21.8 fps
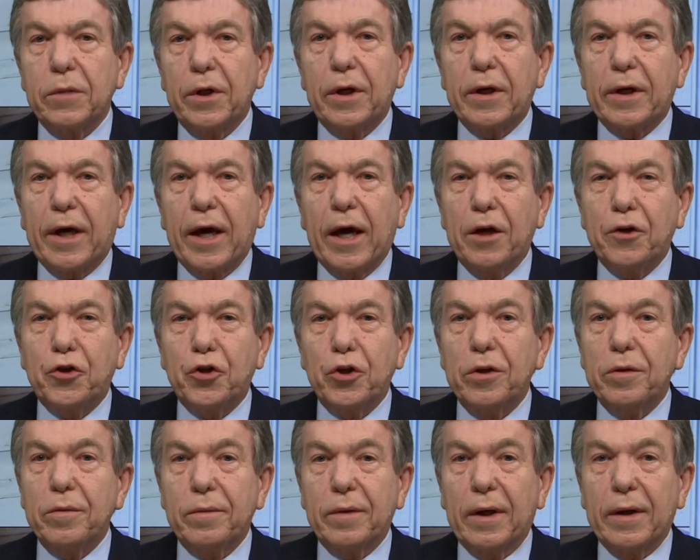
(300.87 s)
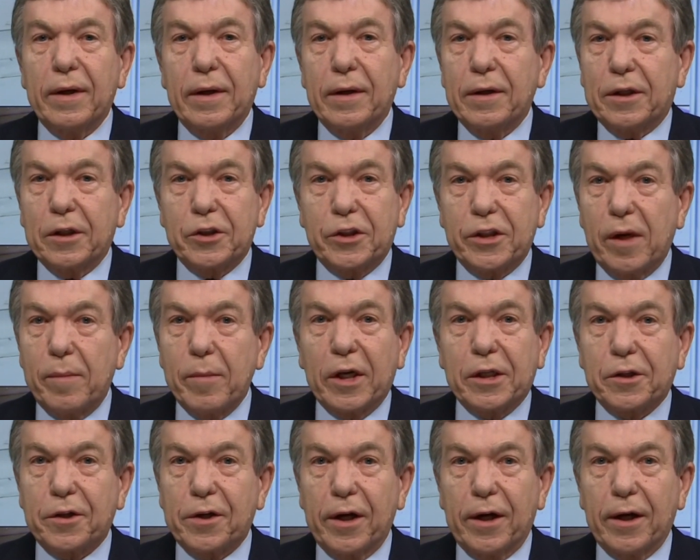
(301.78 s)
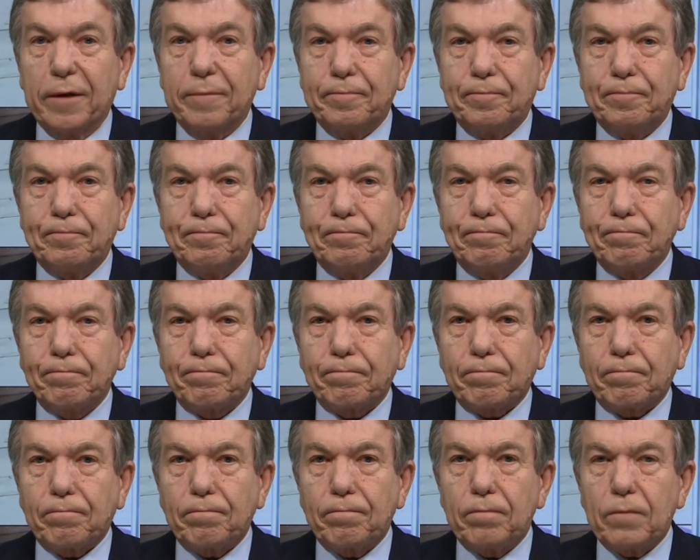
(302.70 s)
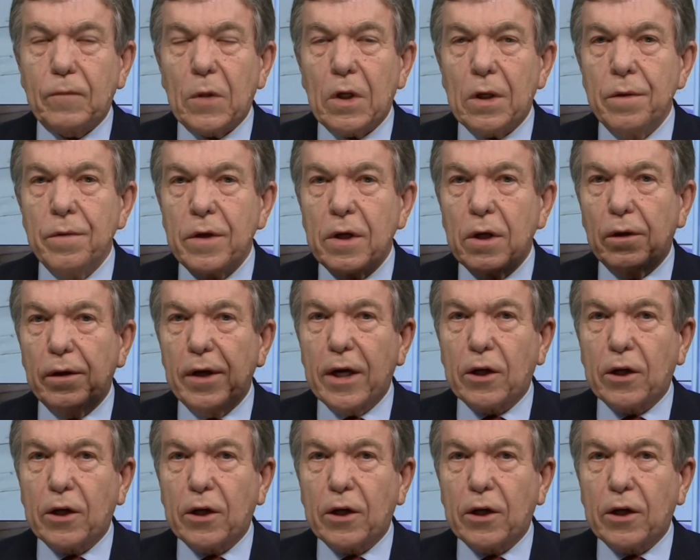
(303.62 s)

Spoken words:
litigation, and to some extent, the